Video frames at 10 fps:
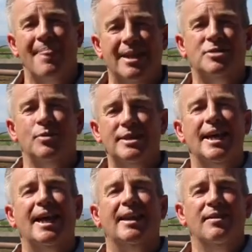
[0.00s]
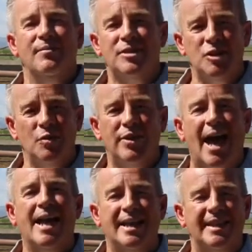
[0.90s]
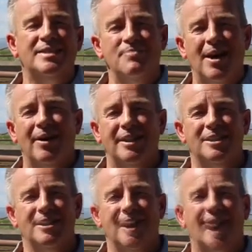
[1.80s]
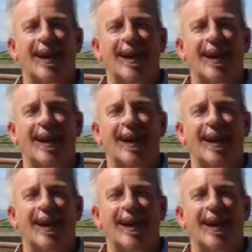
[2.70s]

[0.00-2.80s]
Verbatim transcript: And so he said, so that is marriage.